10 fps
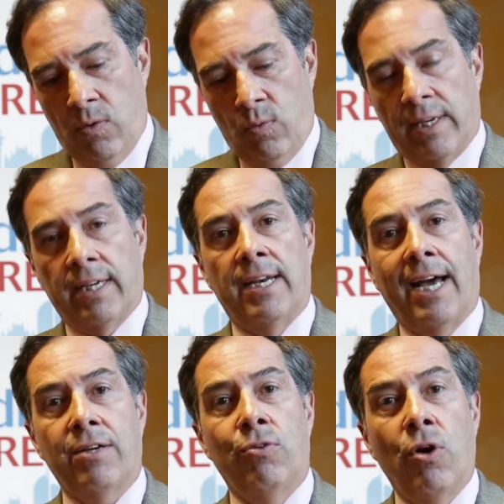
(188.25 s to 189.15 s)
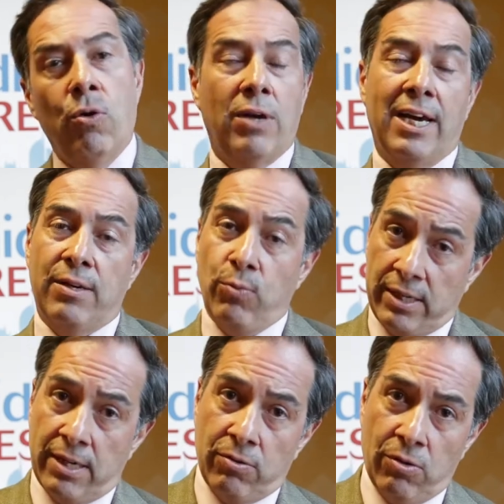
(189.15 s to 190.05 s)
we cannot grow like we
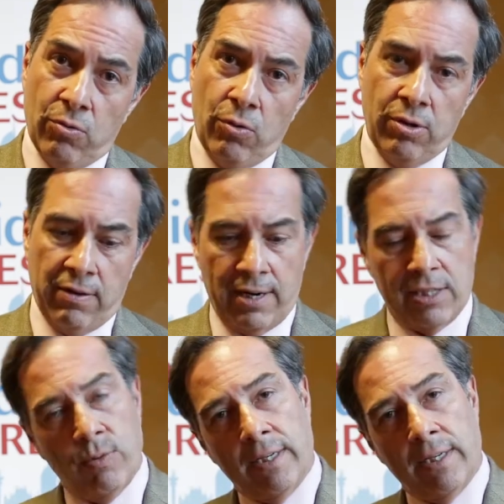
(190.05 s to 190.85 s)
can grow rotavirus.